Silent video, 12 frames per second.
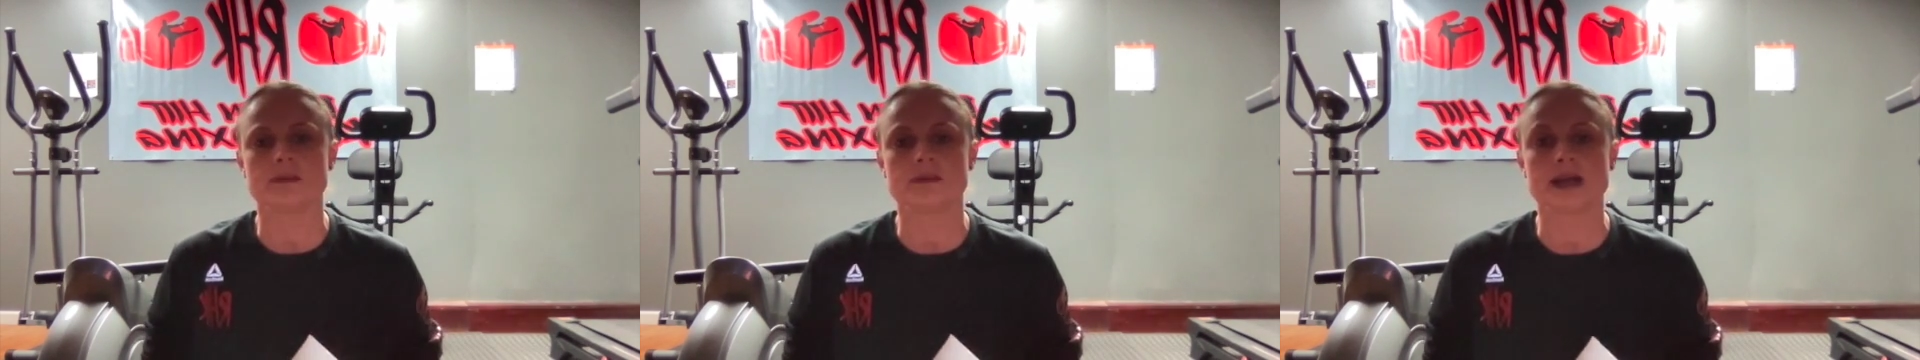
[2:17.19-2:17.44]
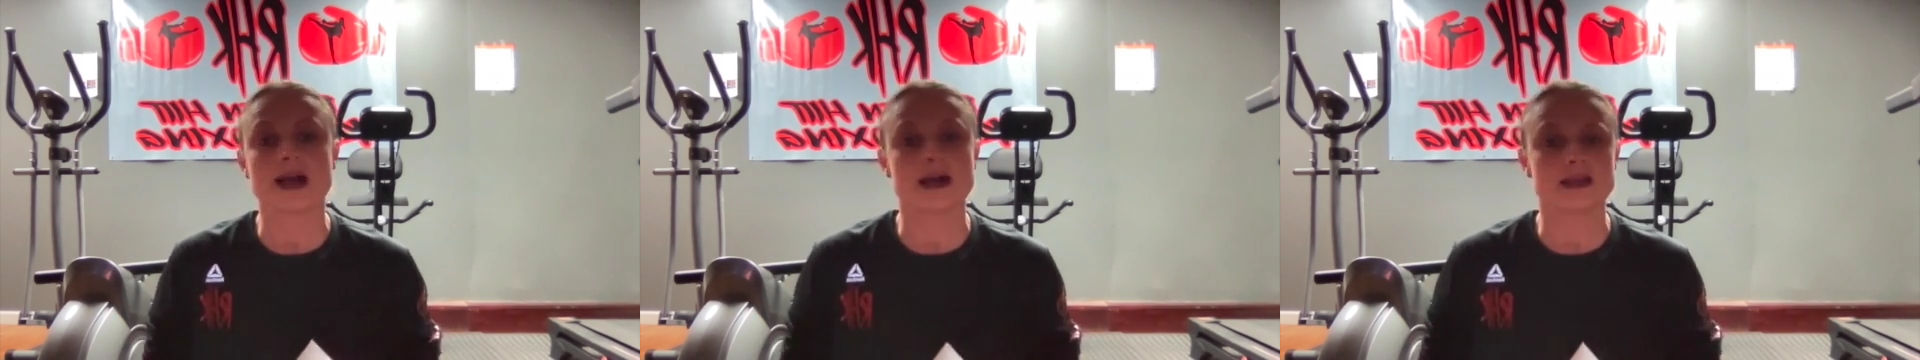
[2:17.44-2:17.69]

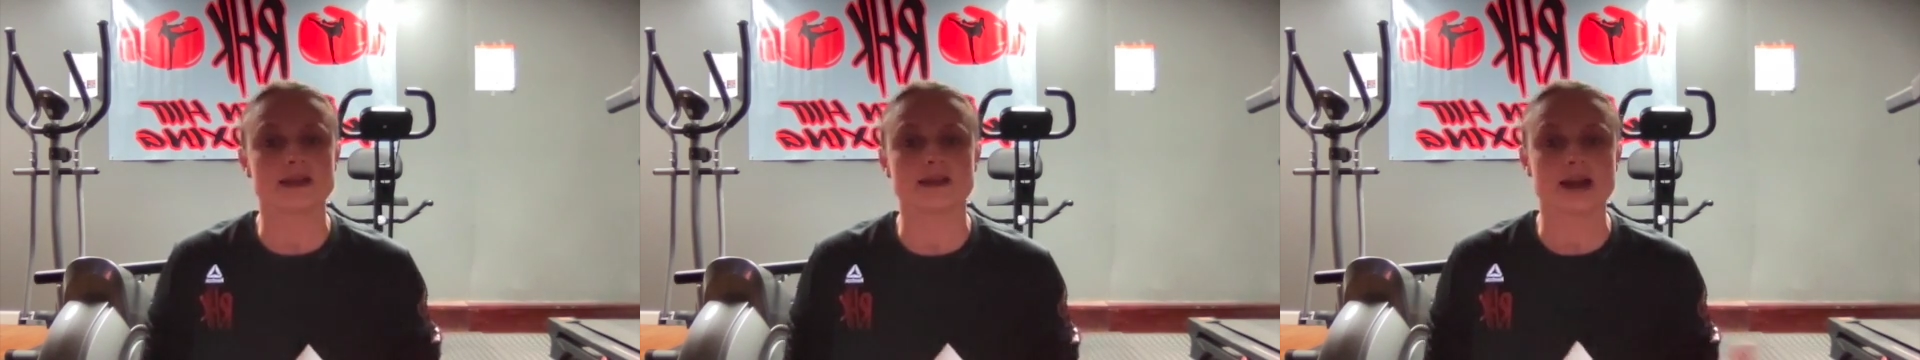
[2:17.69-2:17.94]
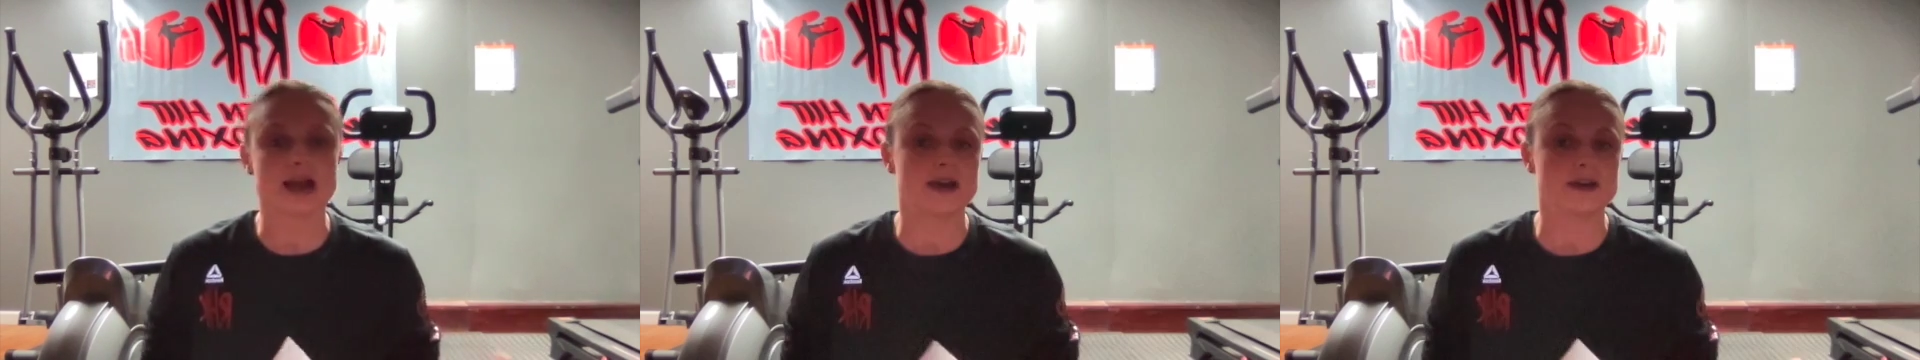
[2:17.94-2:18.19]

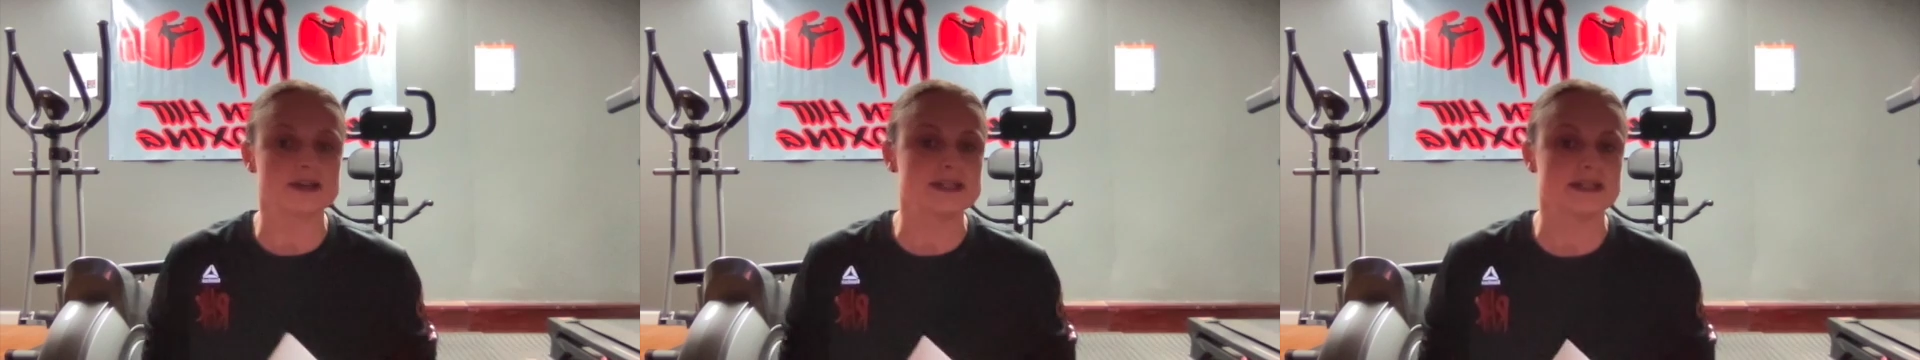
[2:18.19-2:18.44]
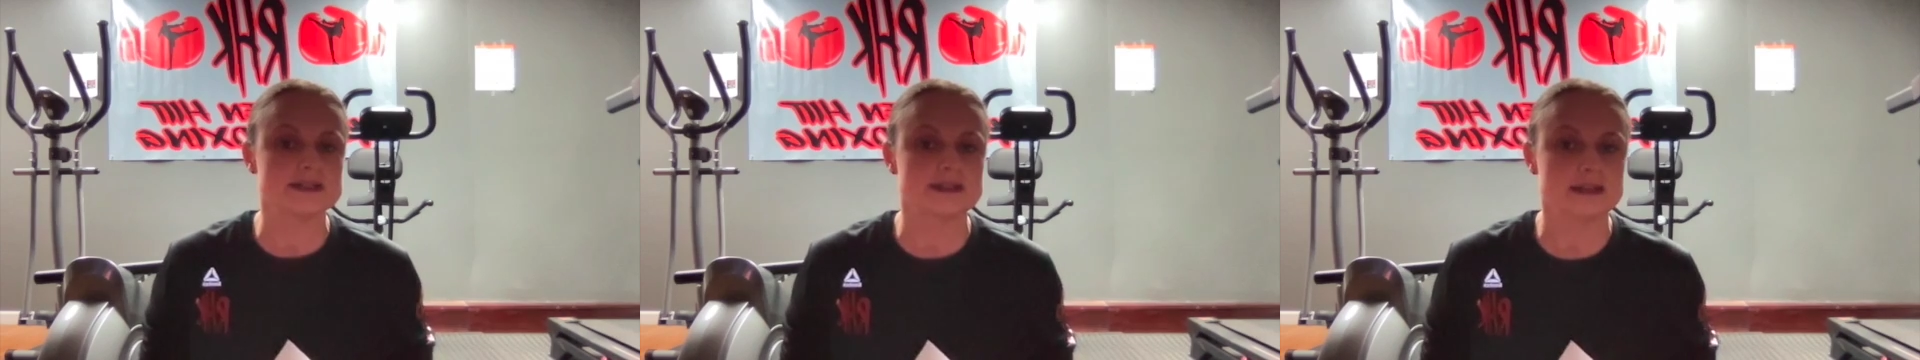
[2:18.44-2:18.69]
higher
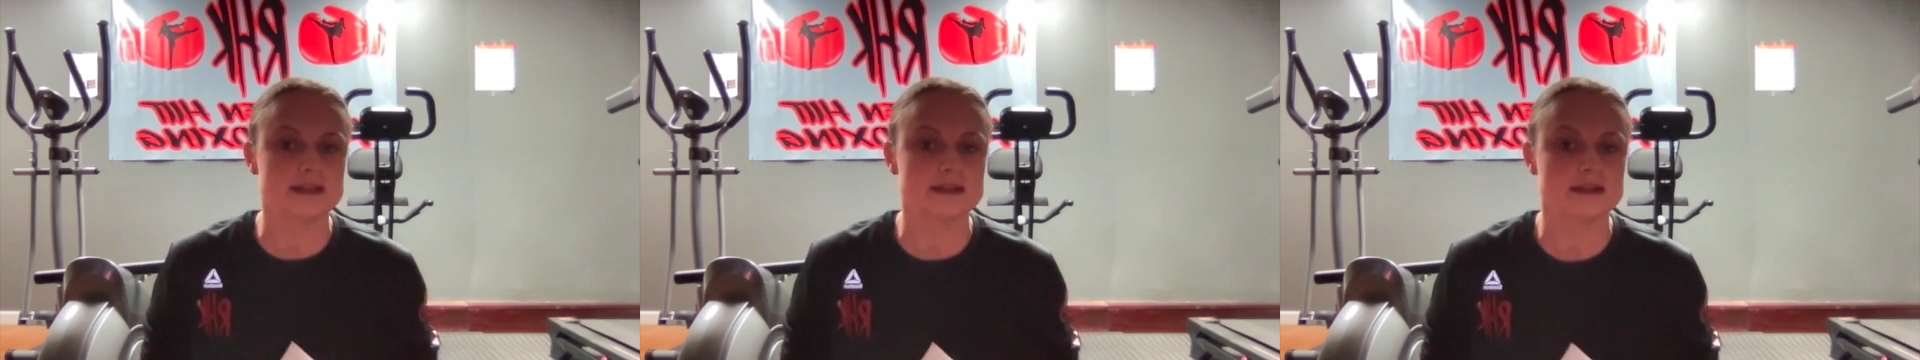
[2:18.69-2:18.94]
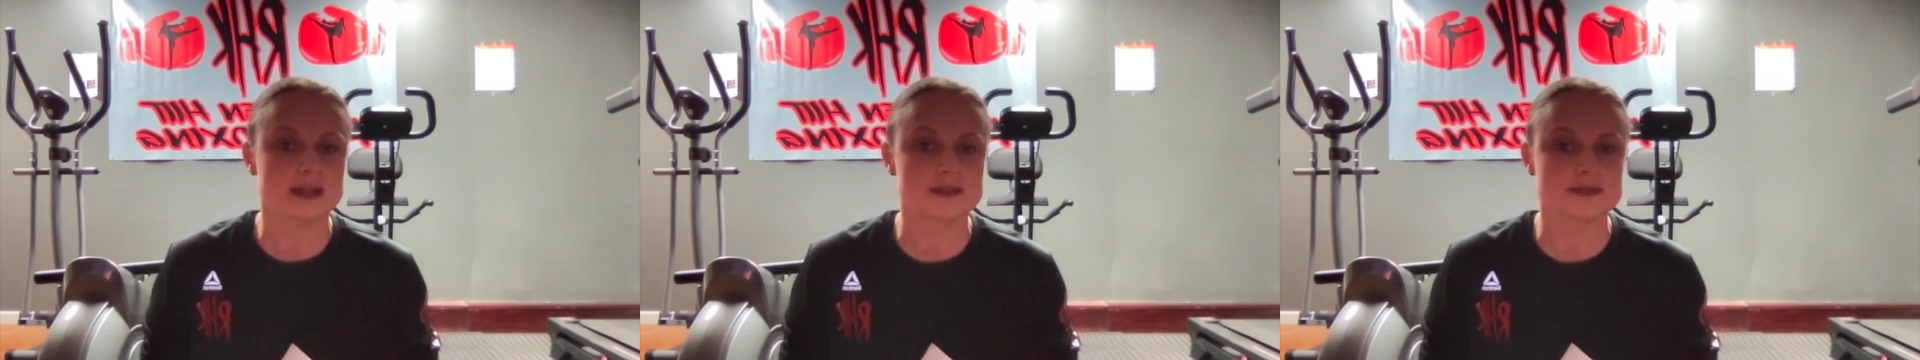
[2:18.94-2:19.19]
intensity
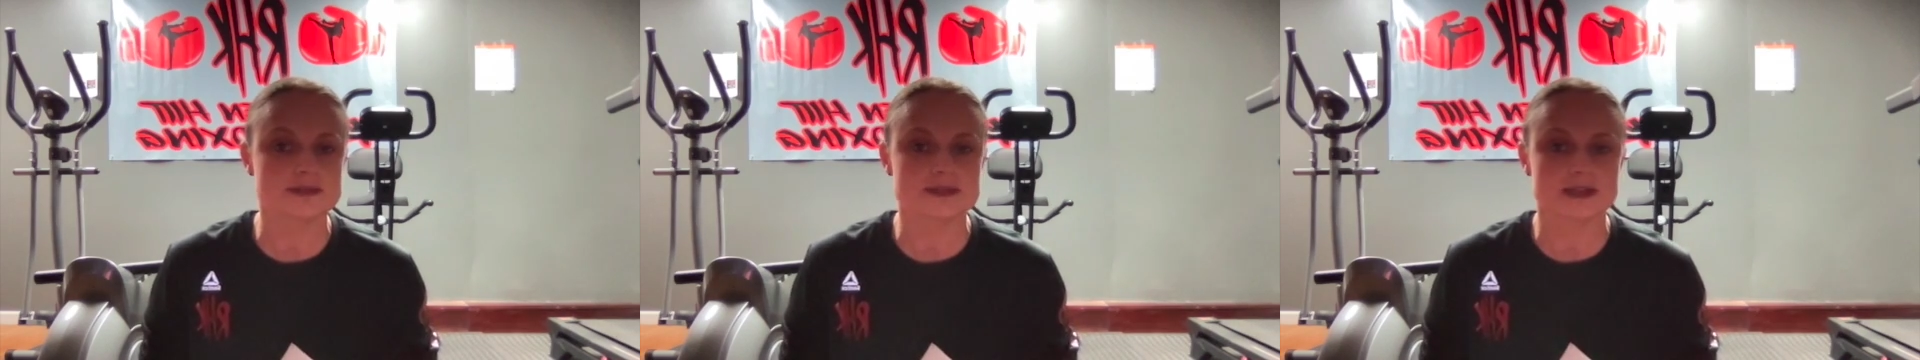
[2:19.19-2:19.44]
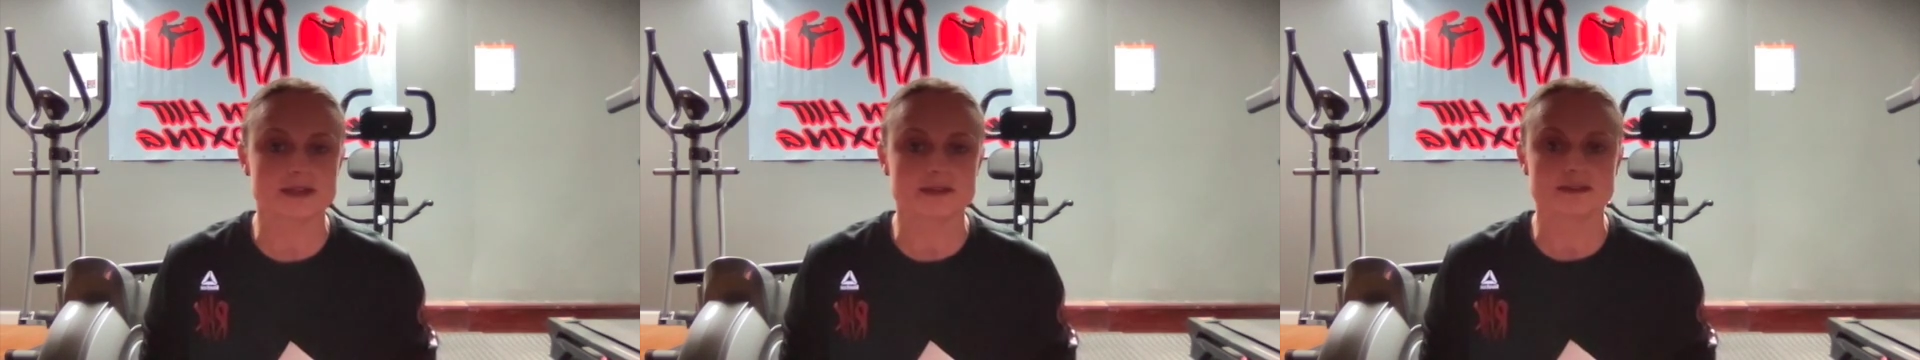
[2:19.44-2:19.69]

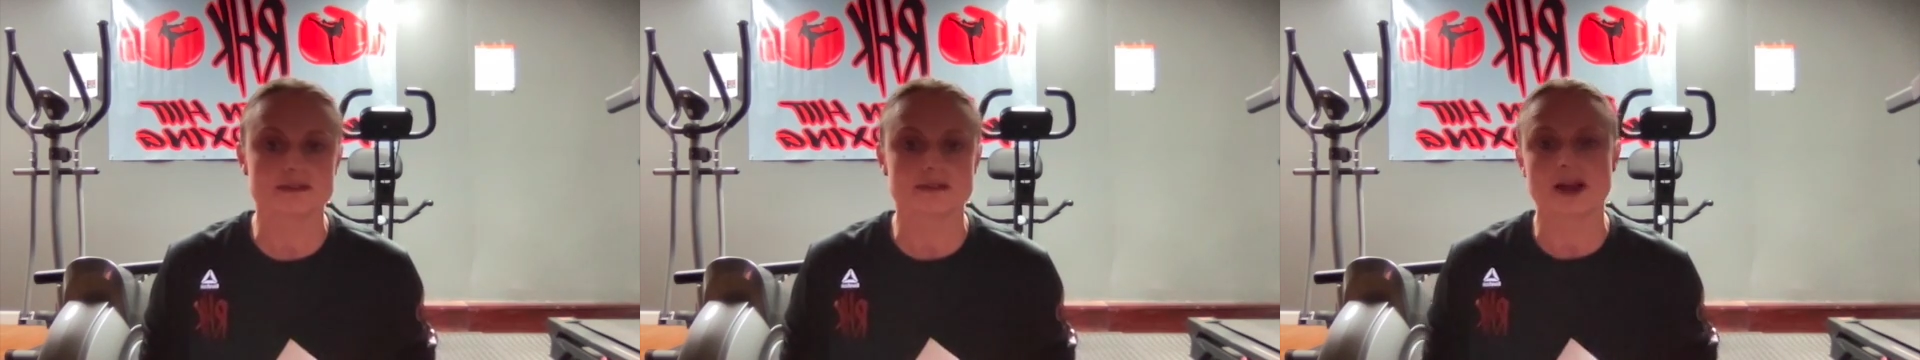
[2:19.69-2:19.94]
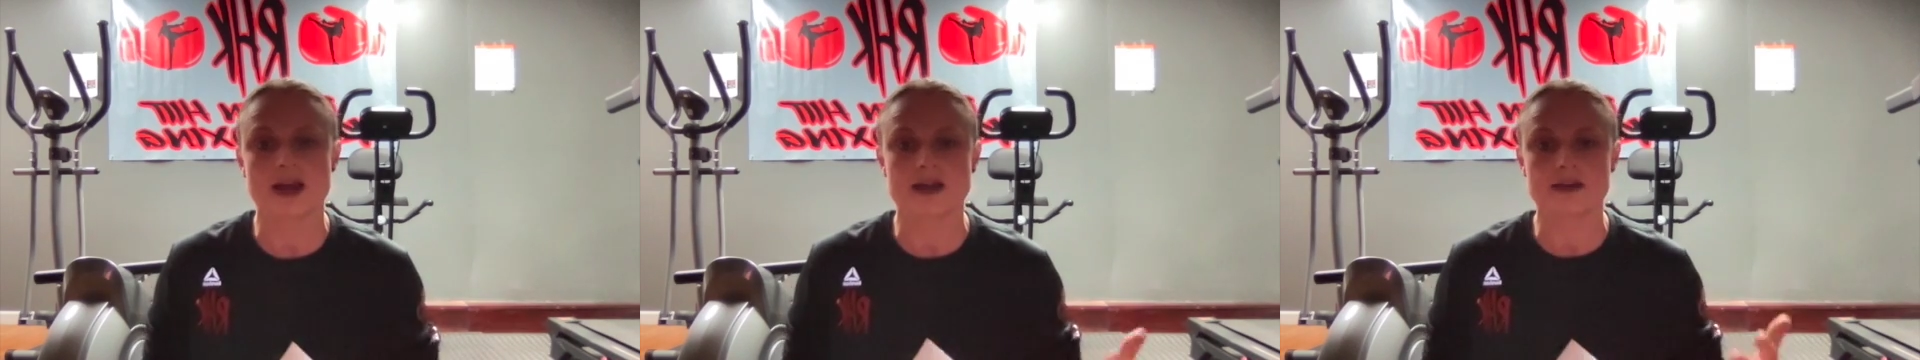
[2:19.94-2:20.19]
exercise, or
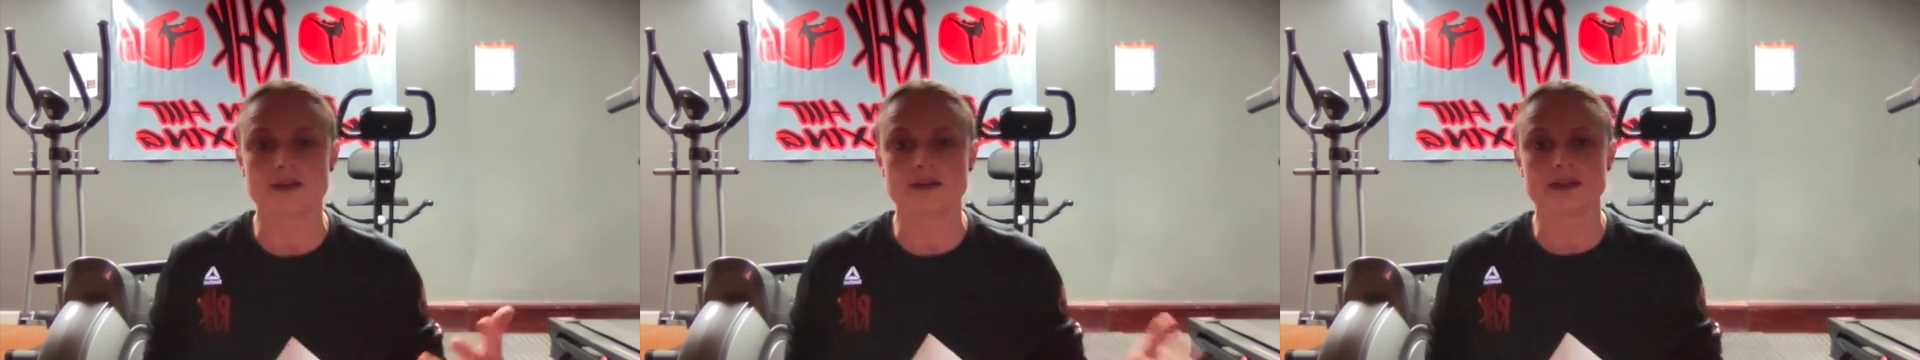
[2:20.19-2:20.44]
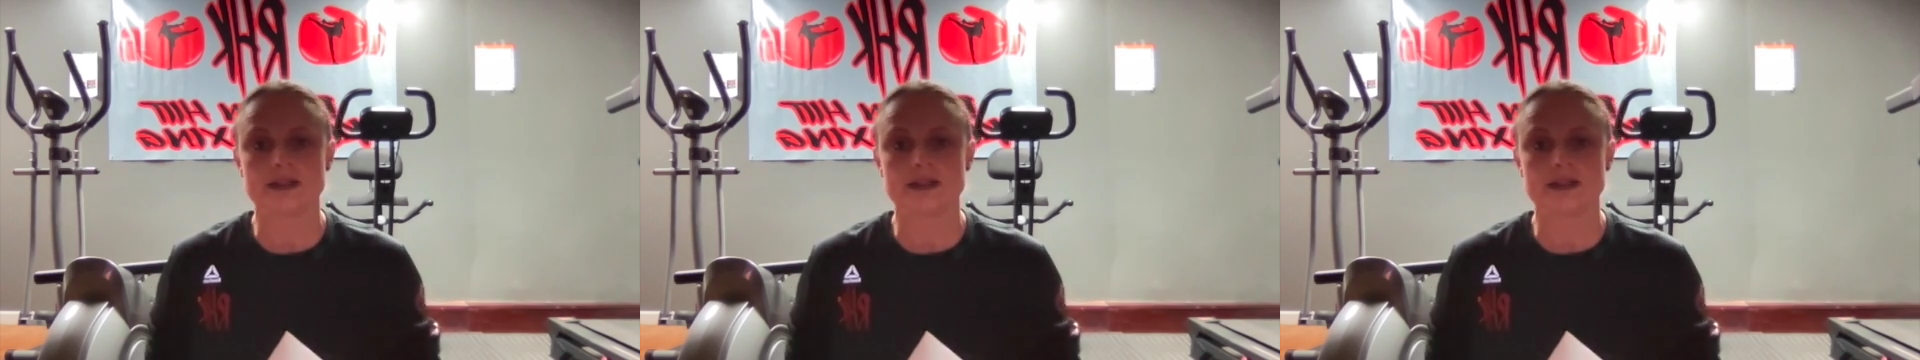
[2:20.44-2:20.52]
higher